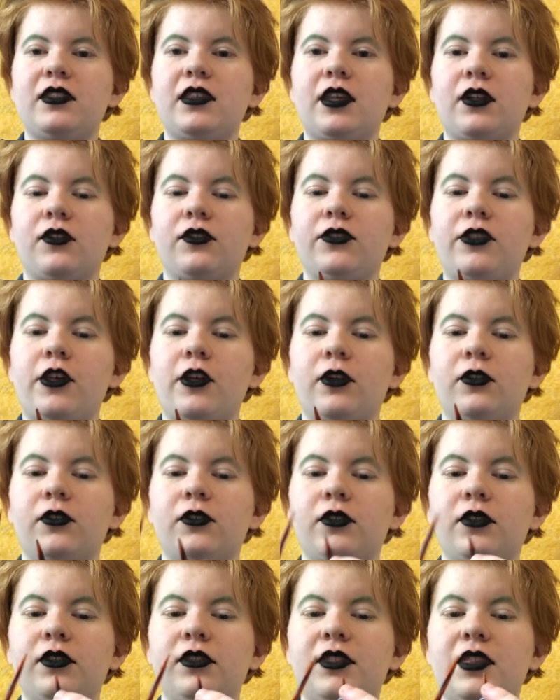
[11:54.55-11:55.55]
they'll
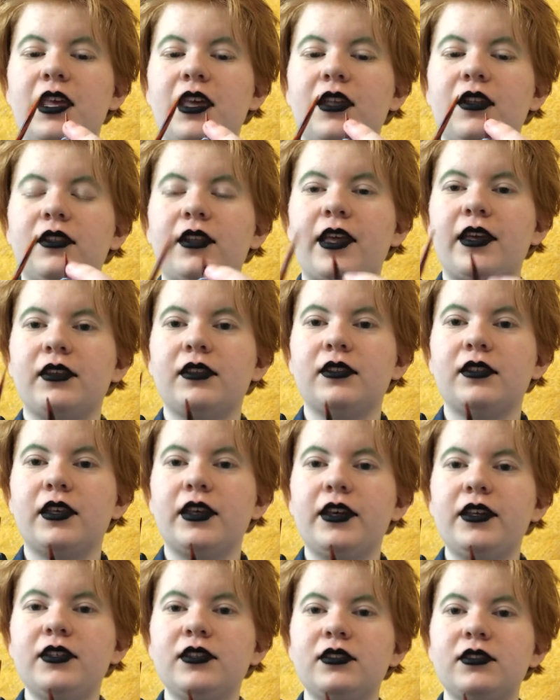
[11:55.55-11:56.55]
knit like
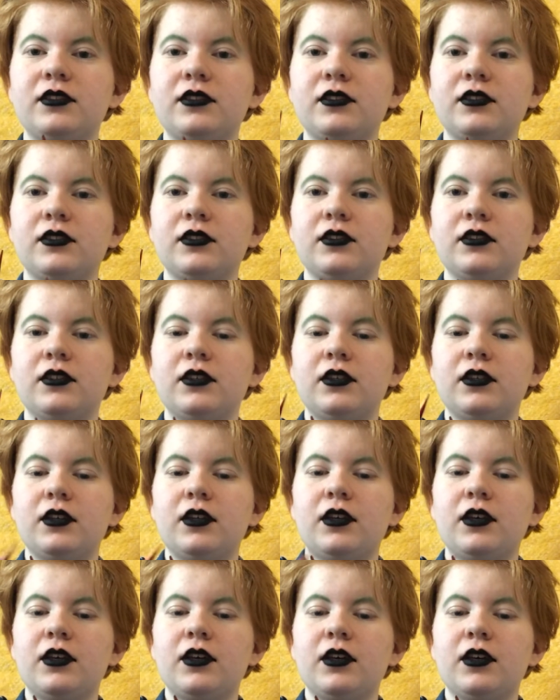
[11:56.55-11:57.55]
this
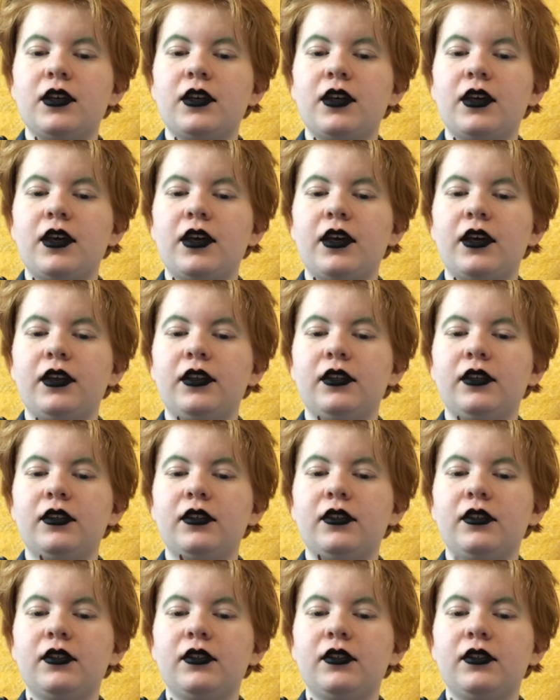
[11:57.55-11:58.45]
and